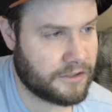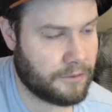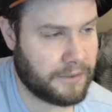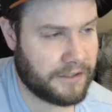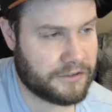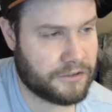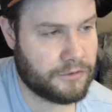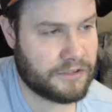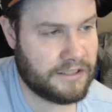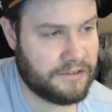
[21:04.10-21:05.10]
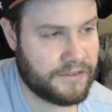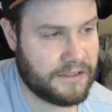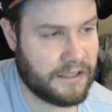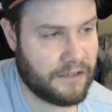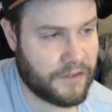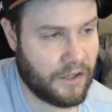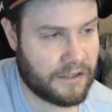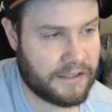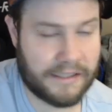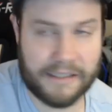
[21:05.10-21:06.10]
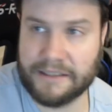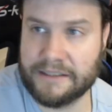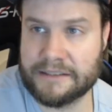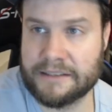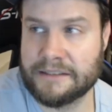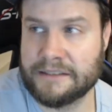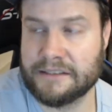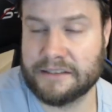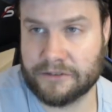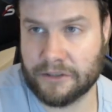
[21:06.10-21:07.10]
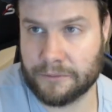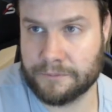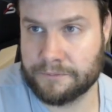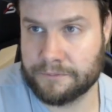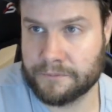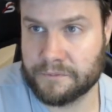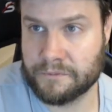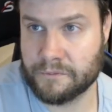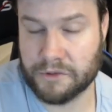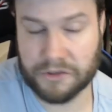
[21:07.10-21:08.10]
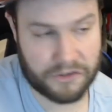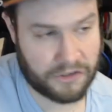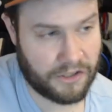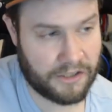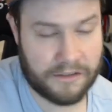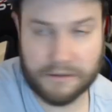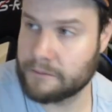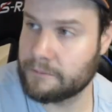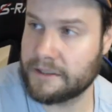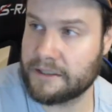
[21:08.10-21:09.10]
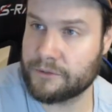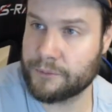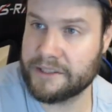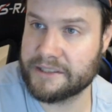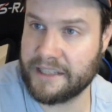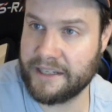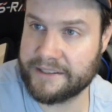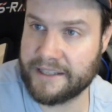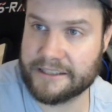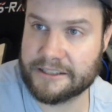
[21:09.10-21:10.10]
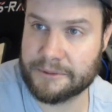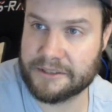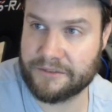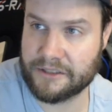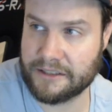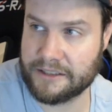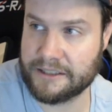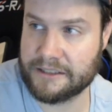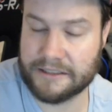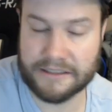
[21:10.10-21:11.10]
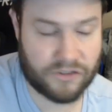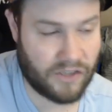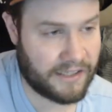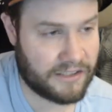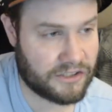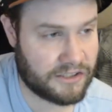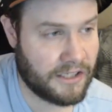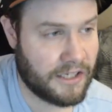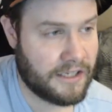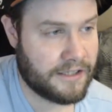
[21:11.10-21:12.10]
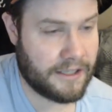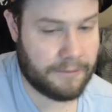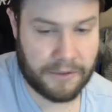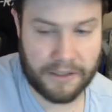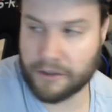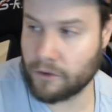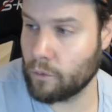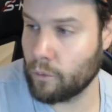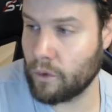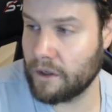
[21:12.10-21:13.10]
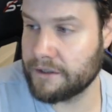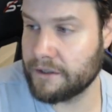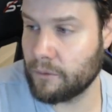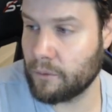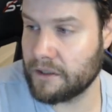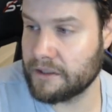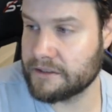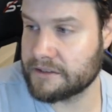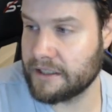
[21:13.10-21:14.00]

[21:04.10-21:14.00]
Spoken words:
player 2's EV of calling is 0, which is good because we designed that specifically. The strategy that player 1 was